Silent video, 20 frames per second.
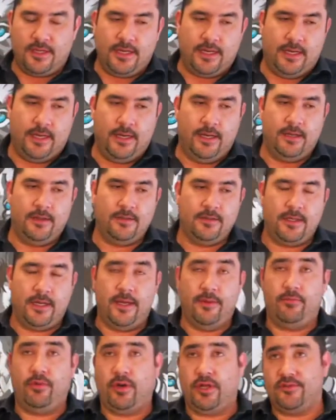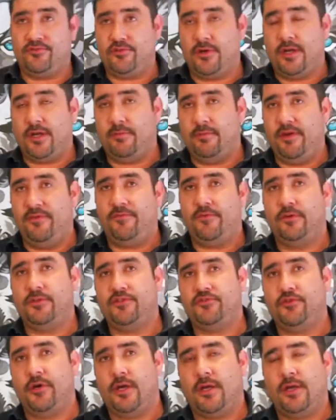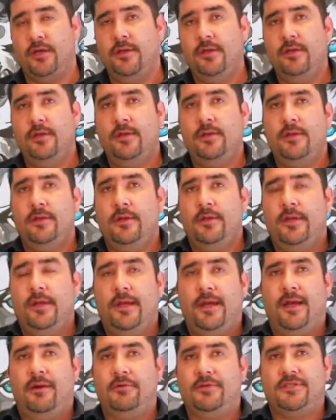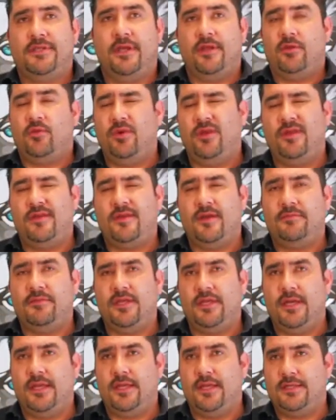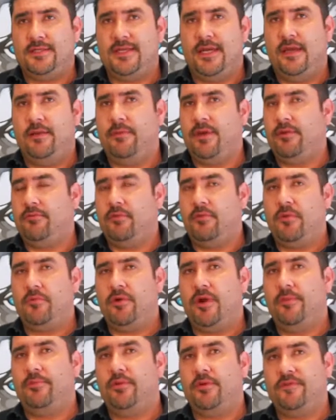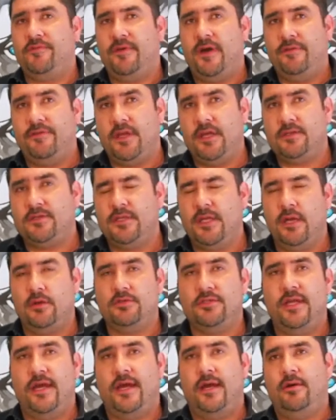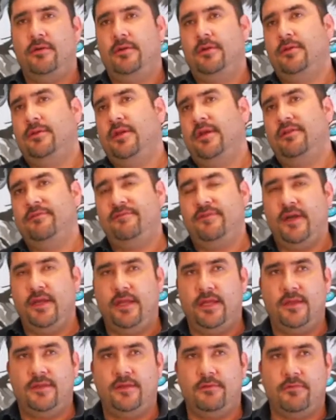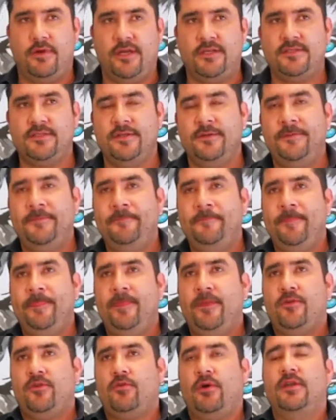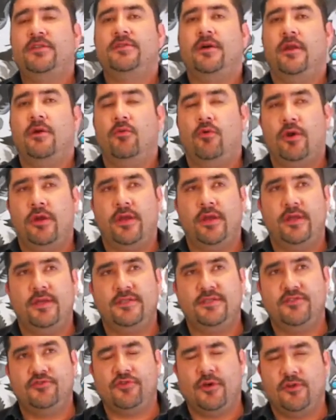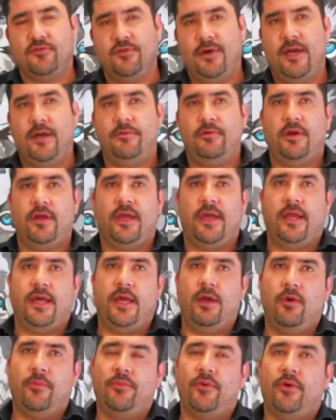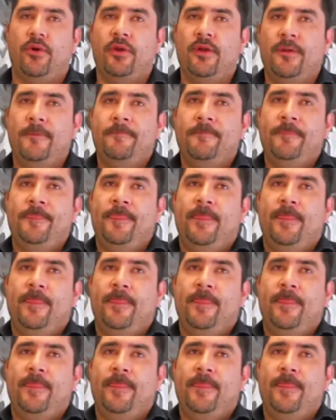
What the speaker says: I bought a truck, my first truck. I was like 20 something at that time. I remember I put $5,000 down and they financed the rest. So I started working as a truck driver. I got a helper.